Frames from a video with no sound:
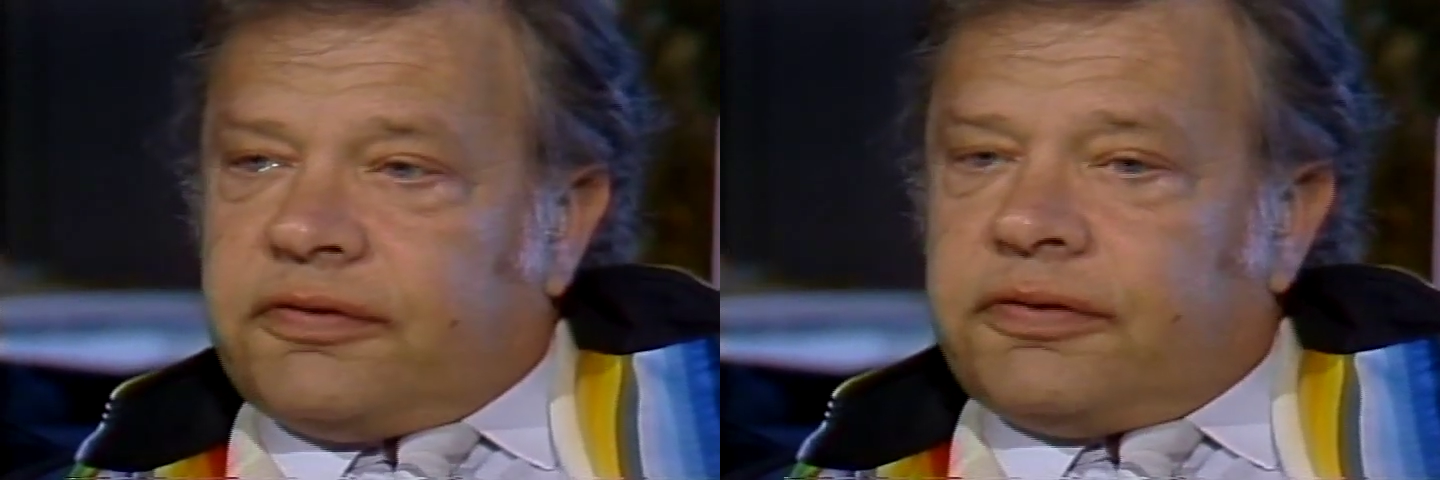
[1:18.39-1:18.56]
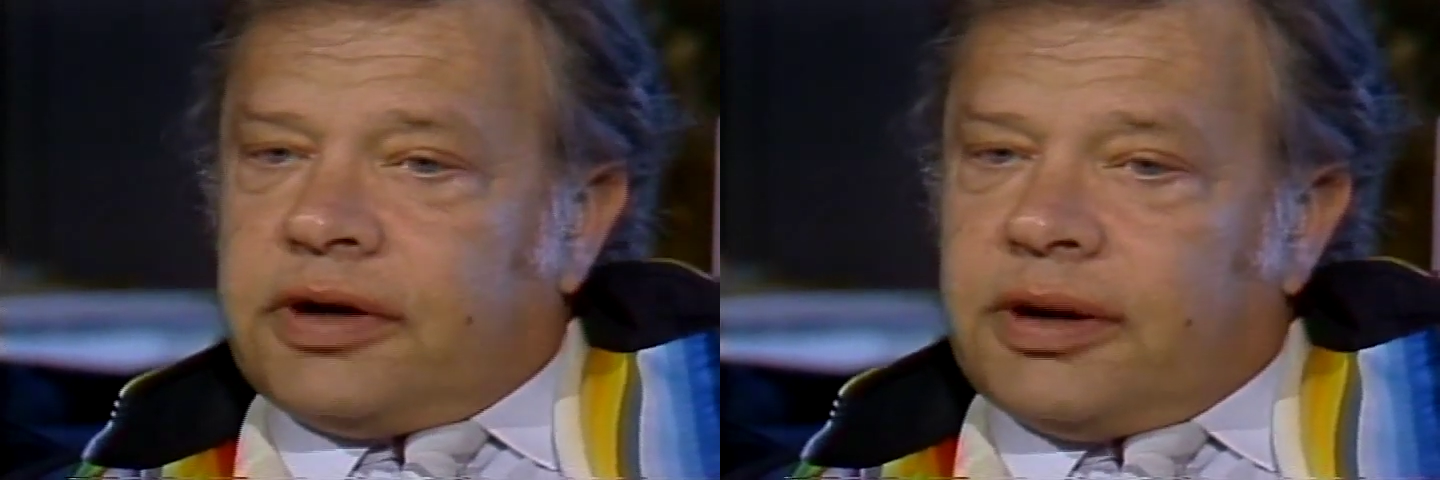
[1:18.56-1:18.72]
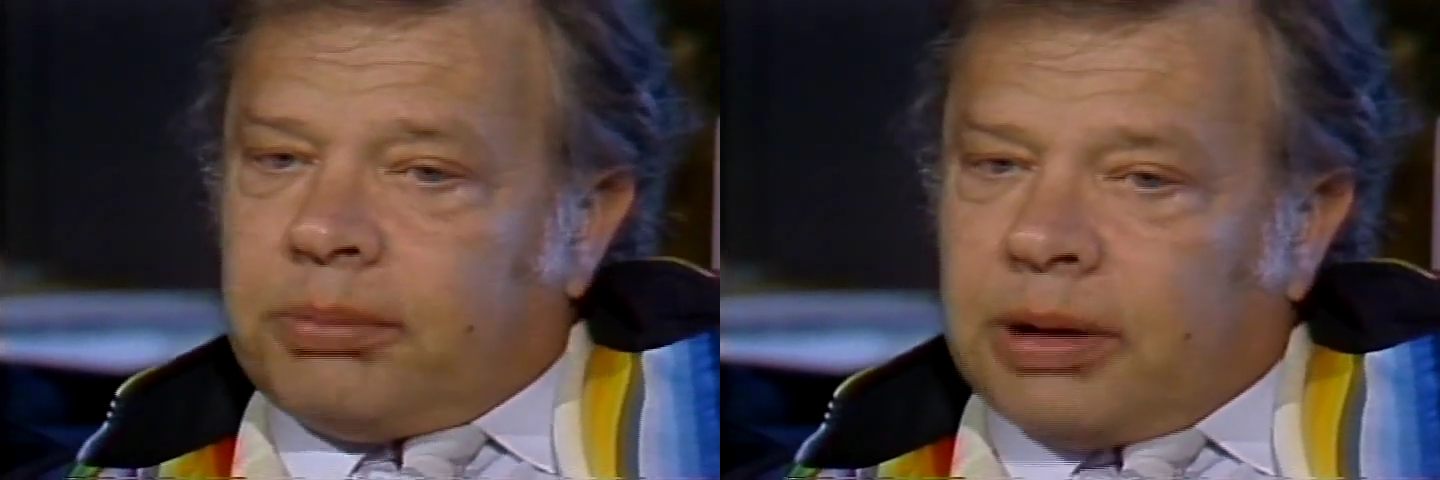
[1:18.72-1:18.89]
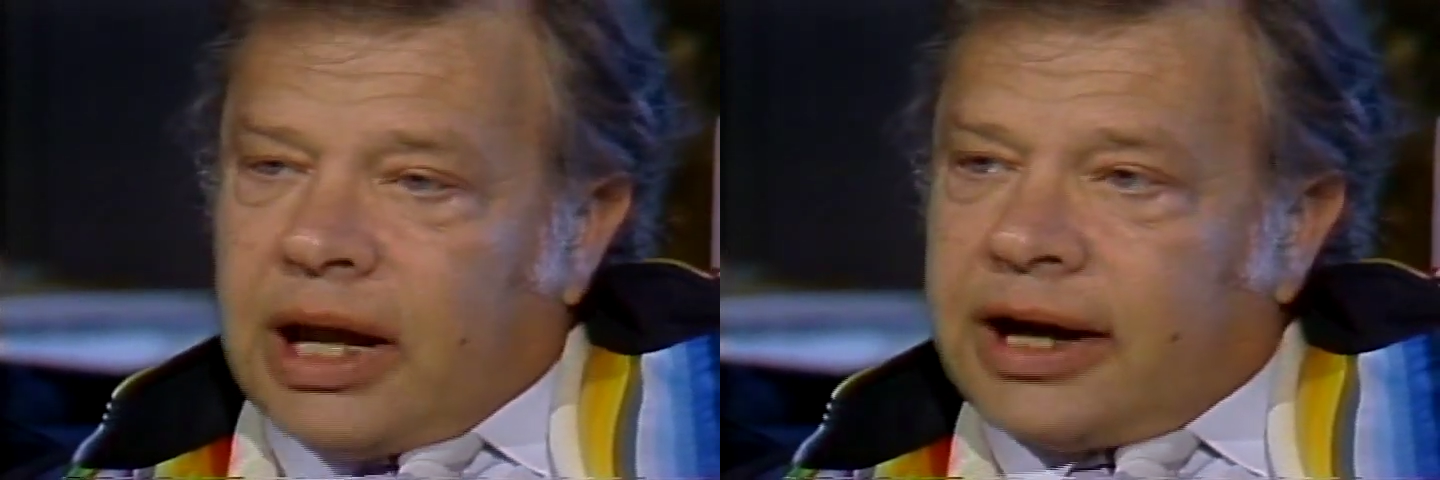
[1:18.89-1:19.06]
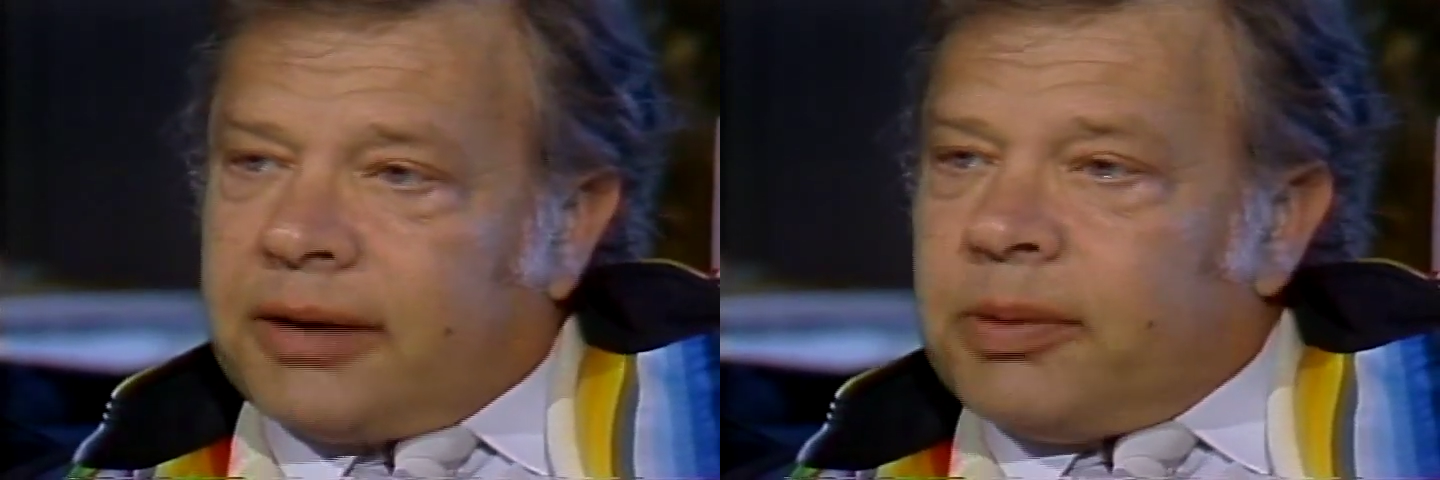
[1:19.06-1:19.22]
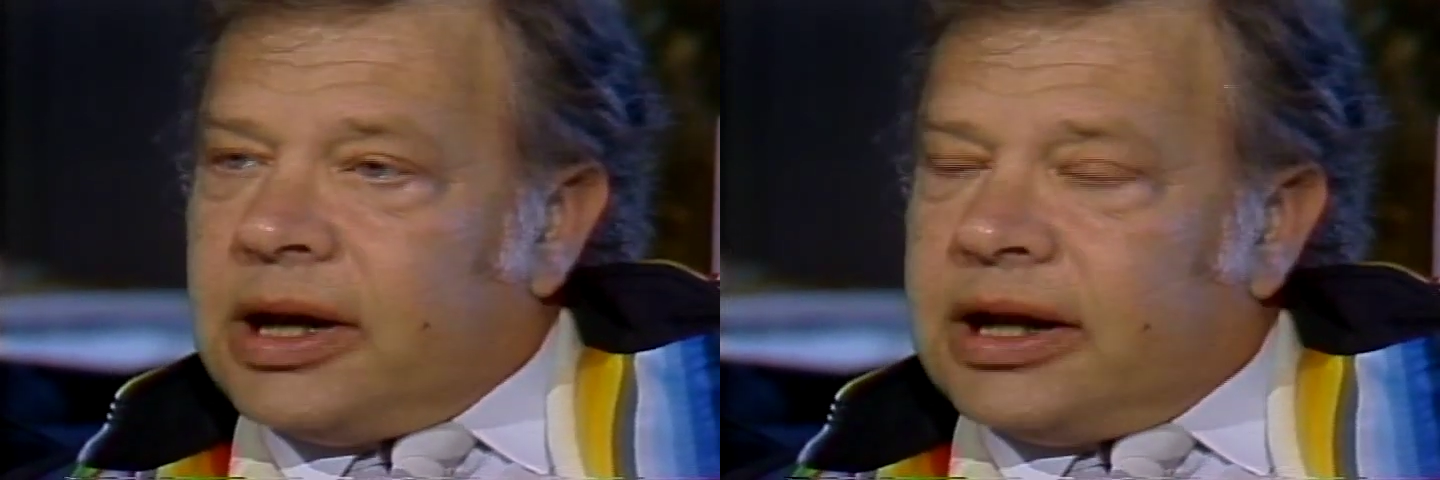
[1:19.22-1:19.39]
free a
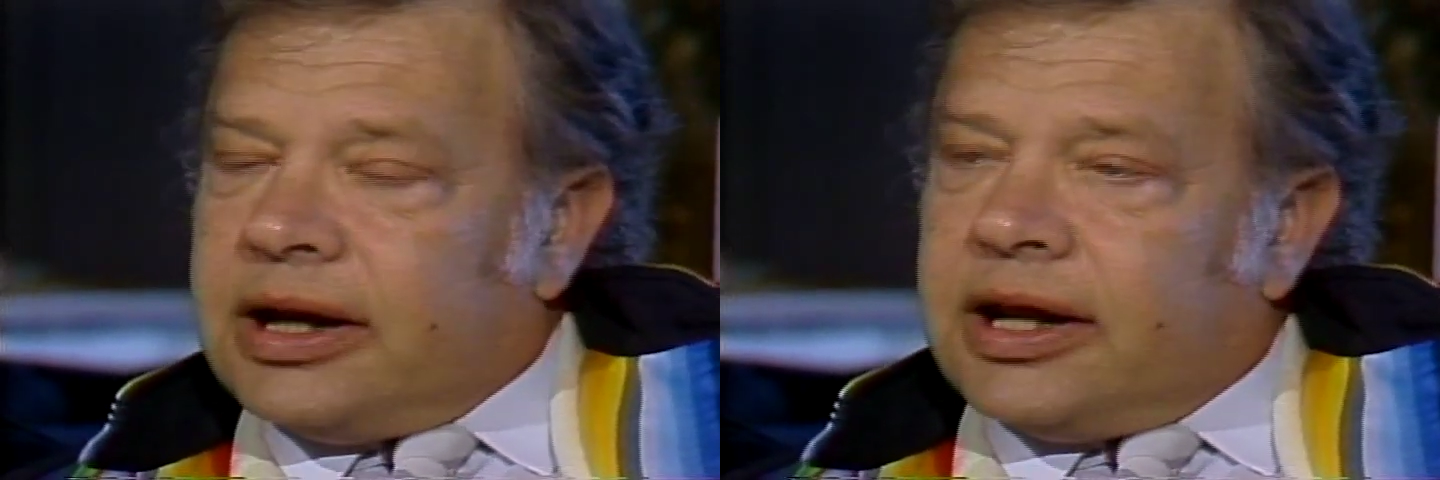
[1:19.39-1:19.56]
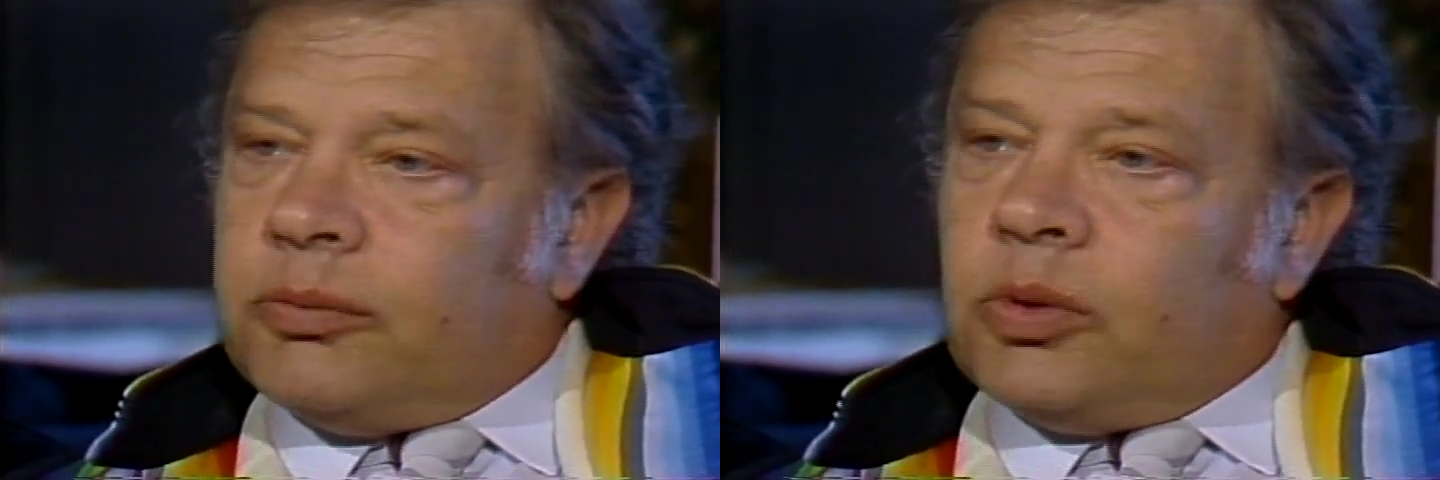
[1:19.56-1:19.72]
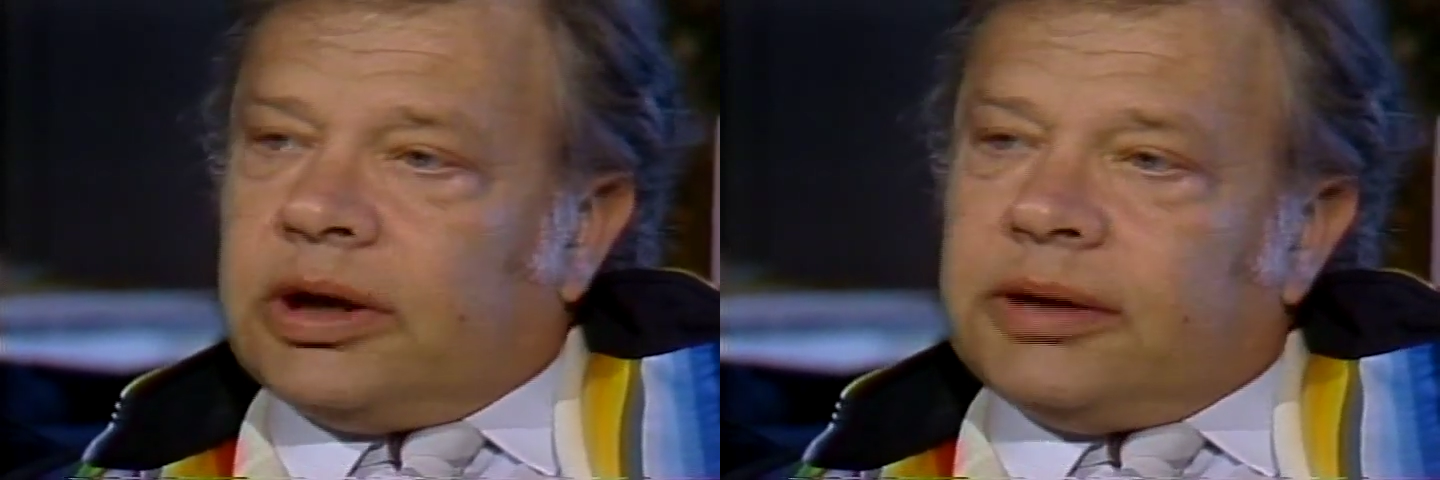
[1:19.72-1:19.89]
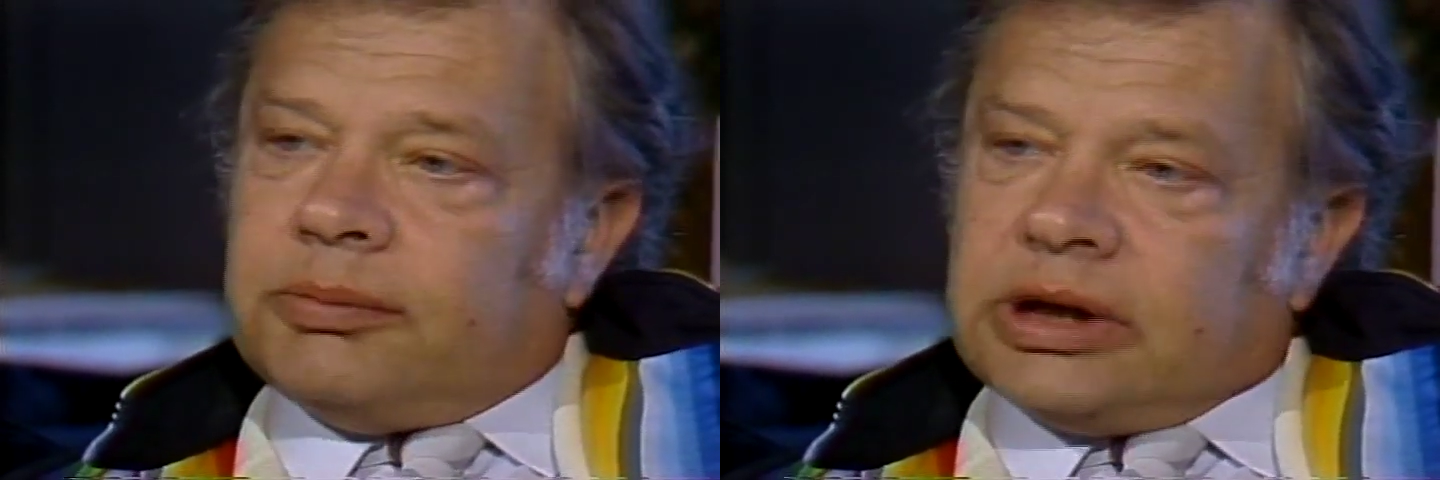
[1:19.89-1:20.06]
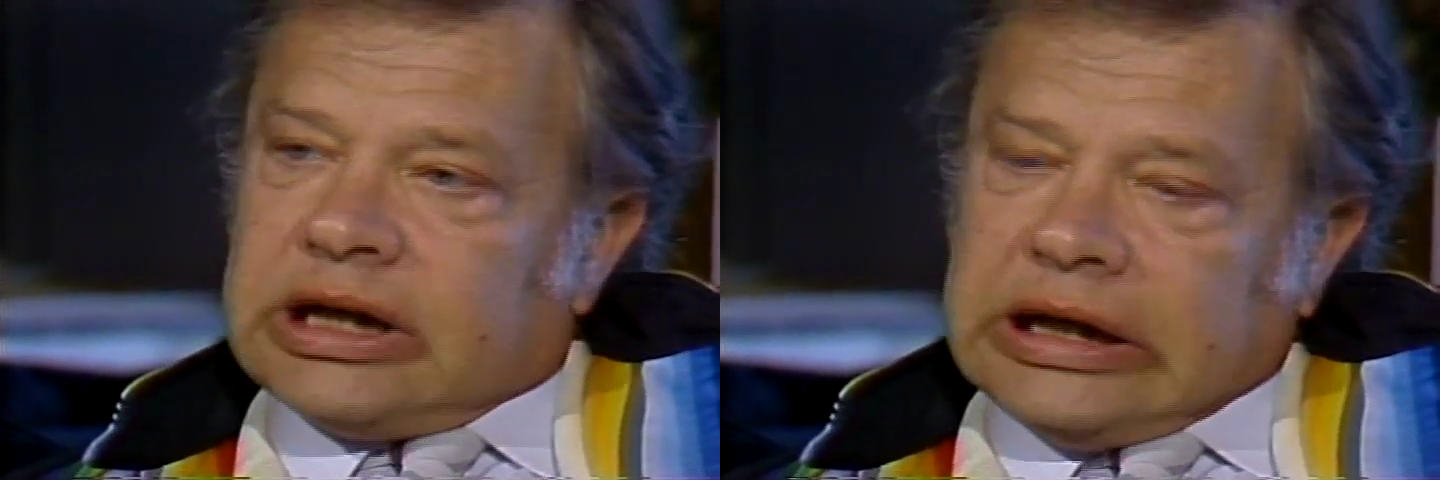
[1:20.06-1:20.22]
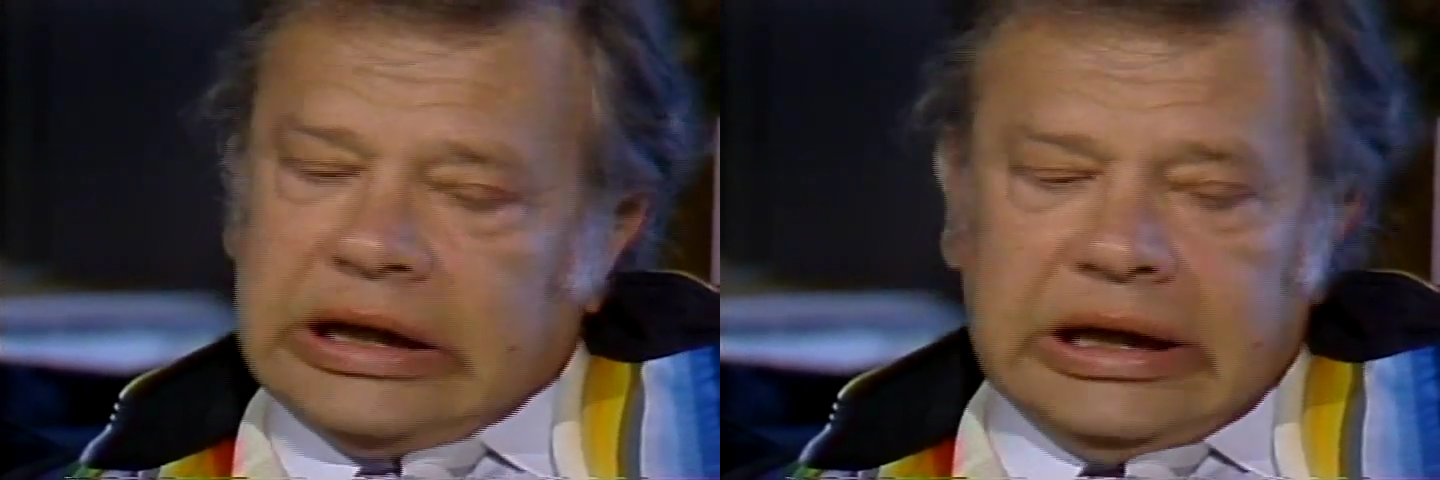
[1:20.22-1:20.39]
black man named Willie
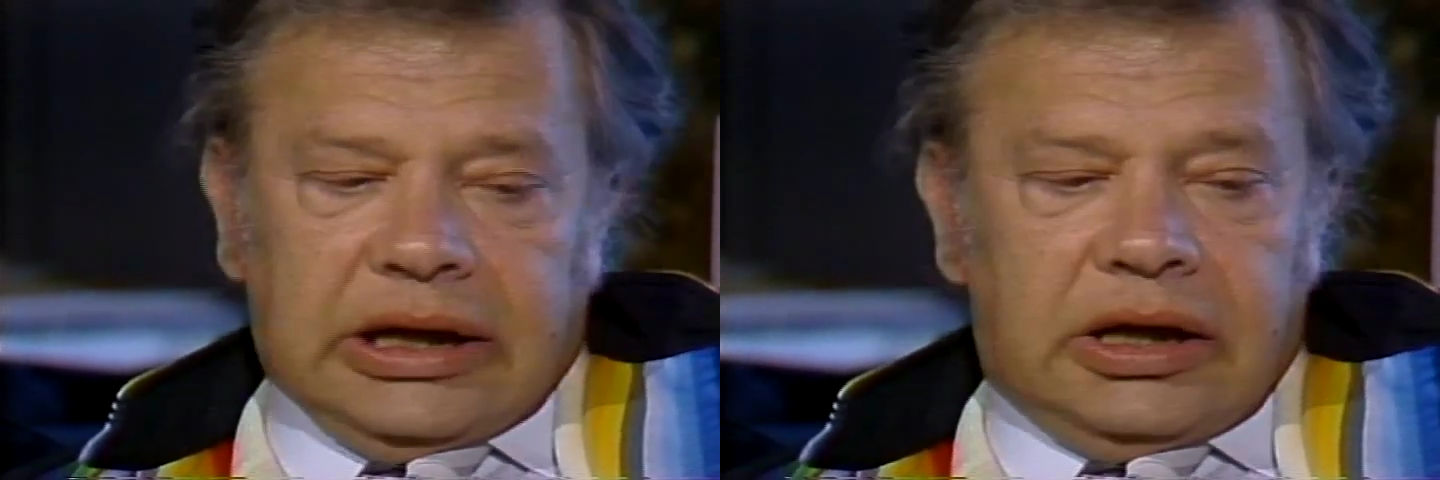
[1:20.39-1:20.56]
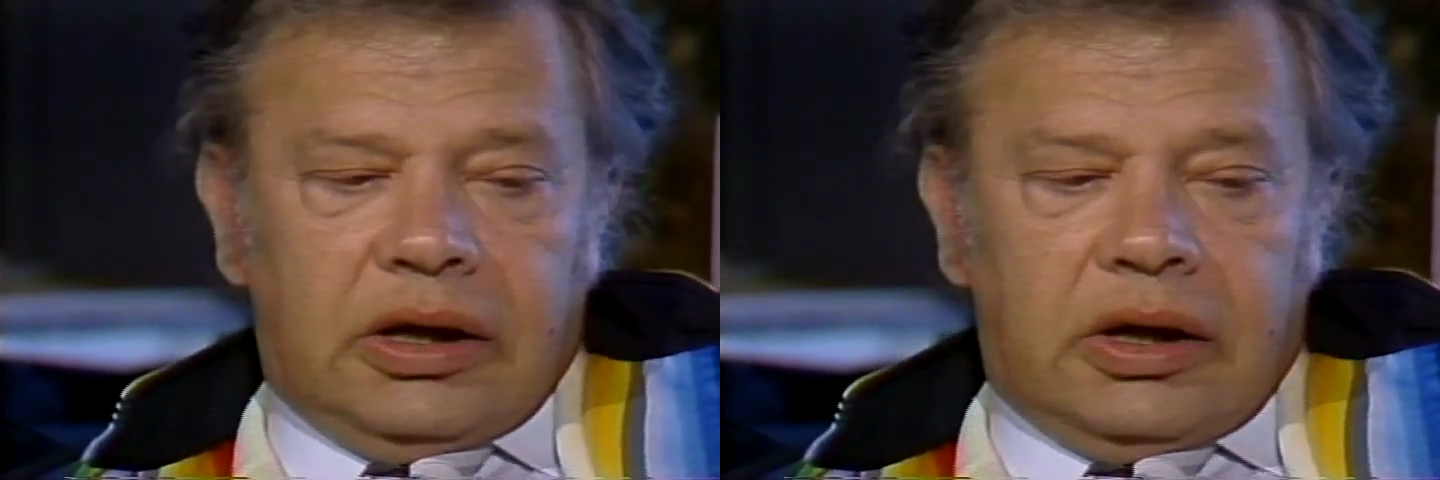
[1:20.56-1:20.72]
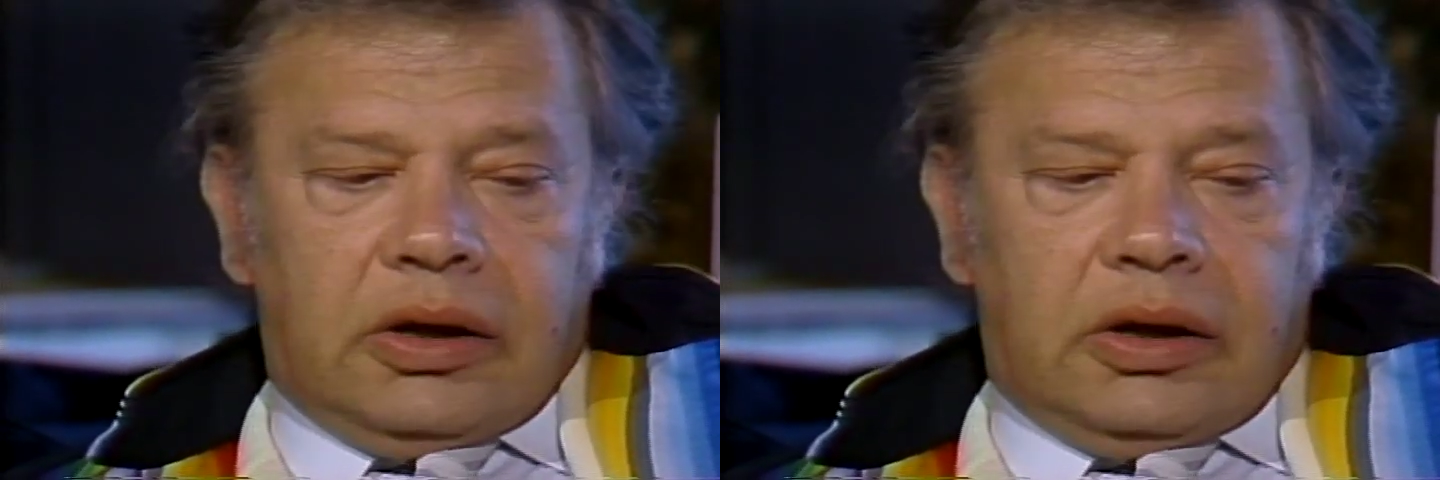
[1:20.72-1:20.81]
McGee,